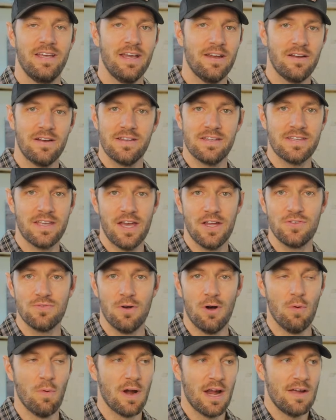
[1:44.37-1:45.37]
get on a
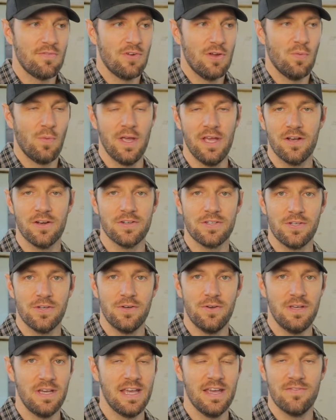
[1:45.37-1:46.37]
schedule where every week or
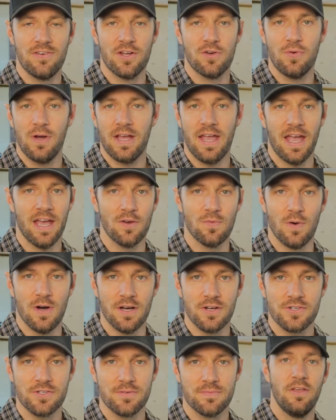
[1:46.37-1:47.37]
two you give it a quick hand
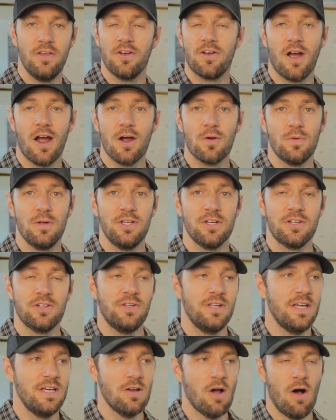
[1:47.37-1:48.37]
wash. Your car will look
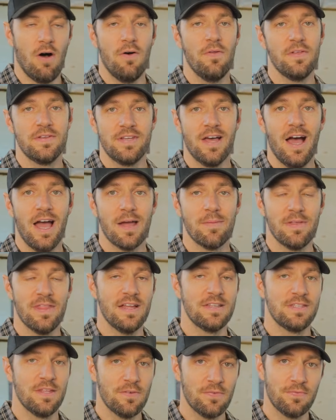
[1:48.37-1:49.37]
clean all the time, and
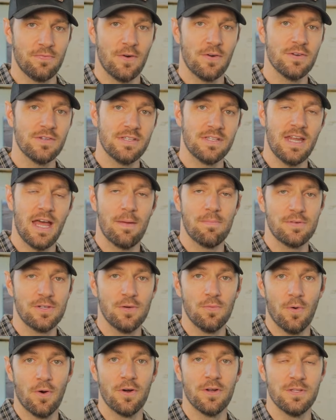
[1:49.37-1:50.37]
that's the first step
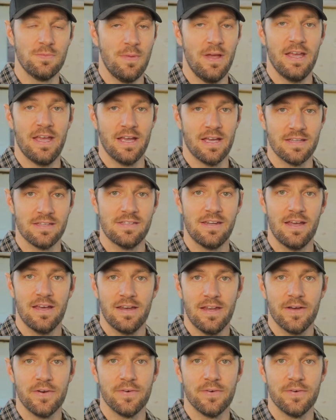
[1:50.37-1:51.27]
towards making it stand